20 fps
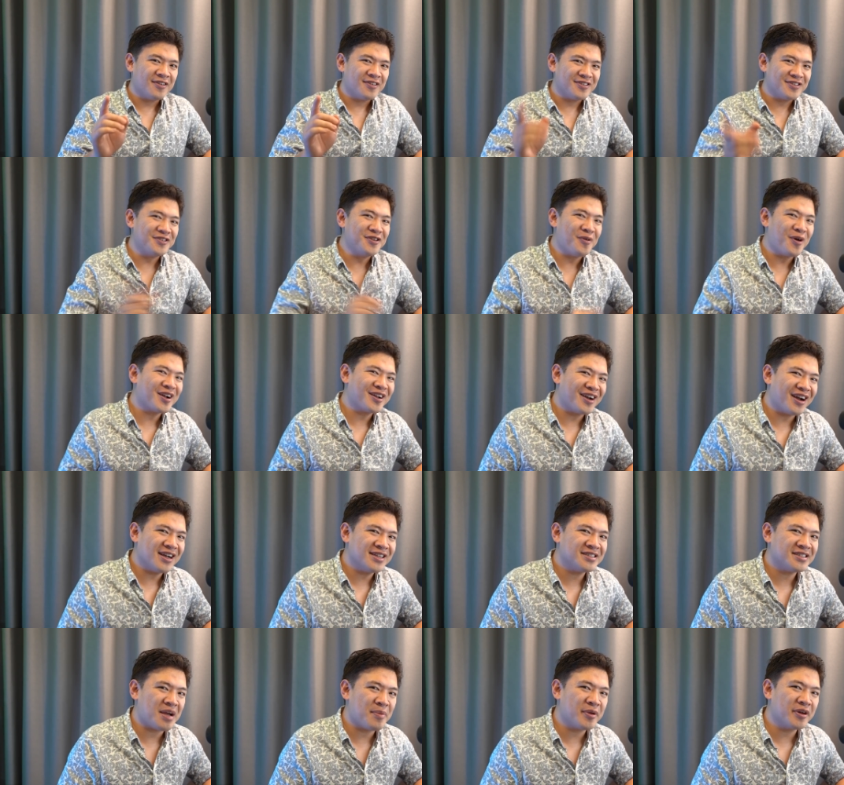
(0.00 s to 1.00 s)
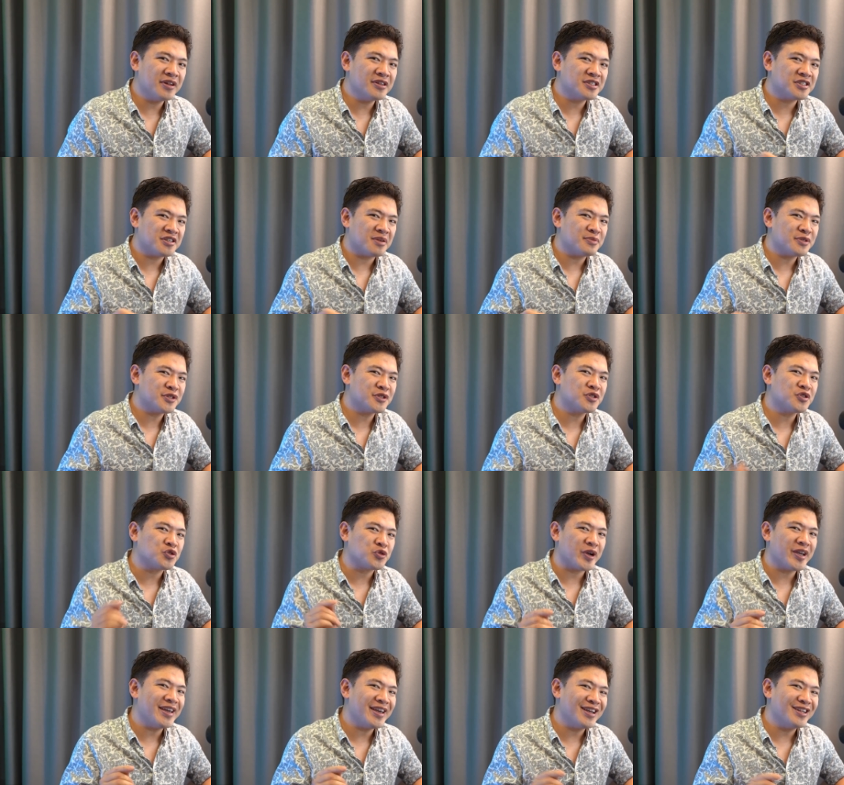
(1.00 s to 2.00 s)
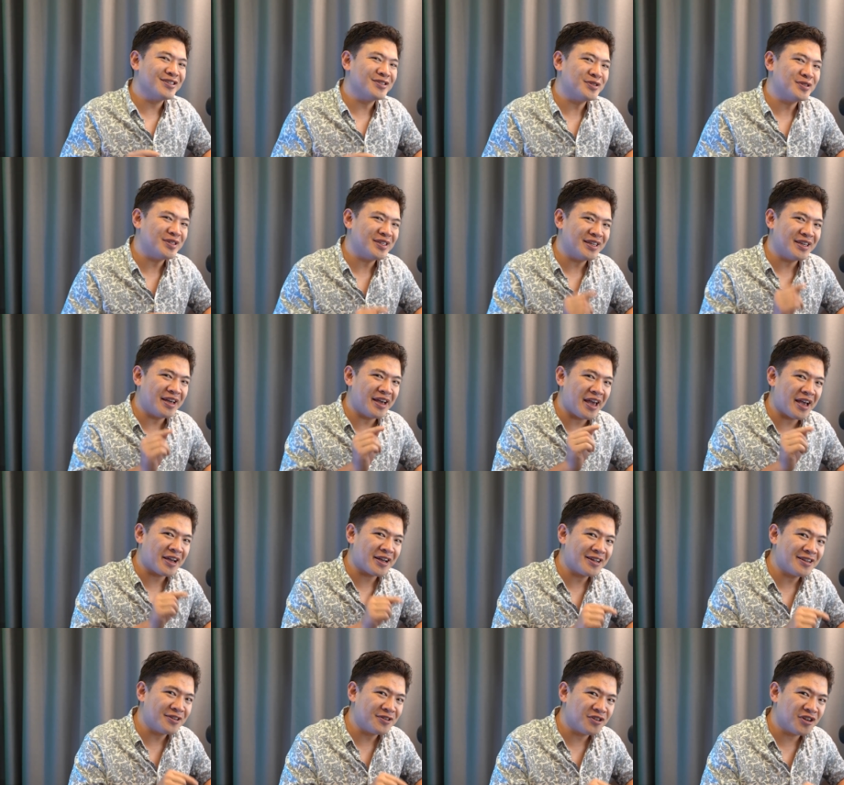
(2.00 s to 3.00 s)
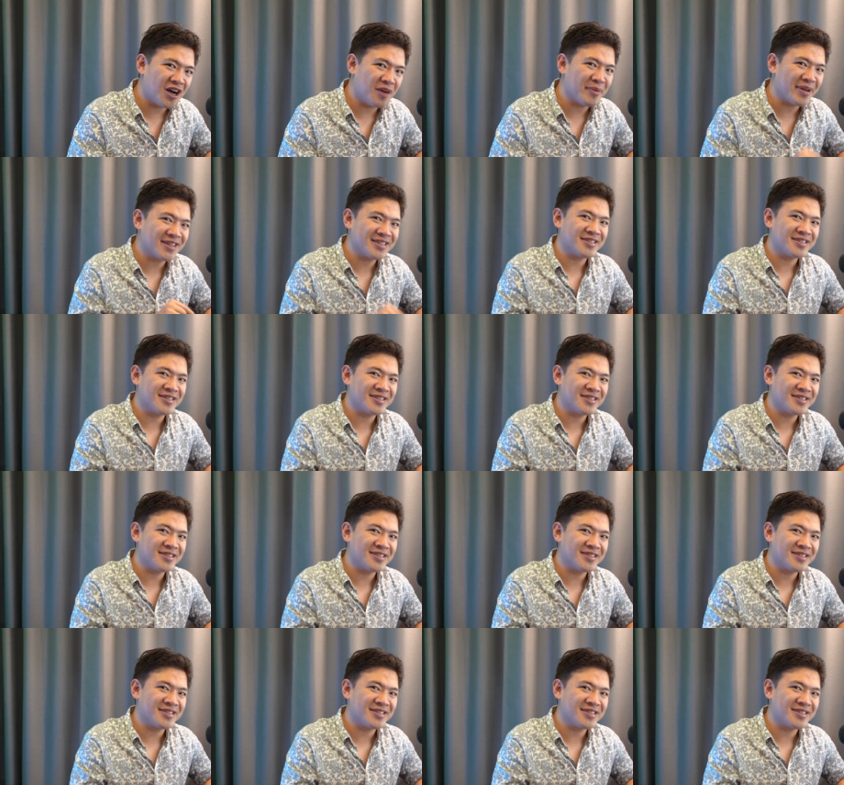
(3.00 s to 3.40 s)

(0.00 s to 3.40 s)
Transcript: You know what, guys? I'm going to jump straight into the economic